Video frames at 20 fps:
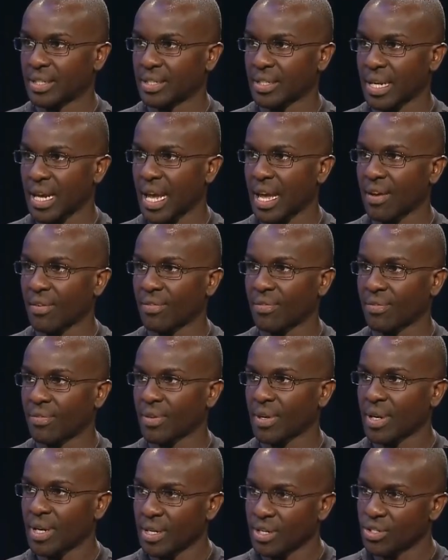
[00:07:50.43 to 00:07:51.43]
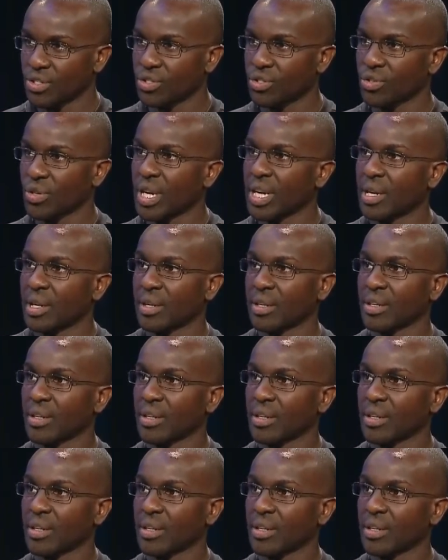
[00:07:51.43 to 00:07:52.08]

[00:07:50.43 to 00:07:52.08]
needed to have and New York training.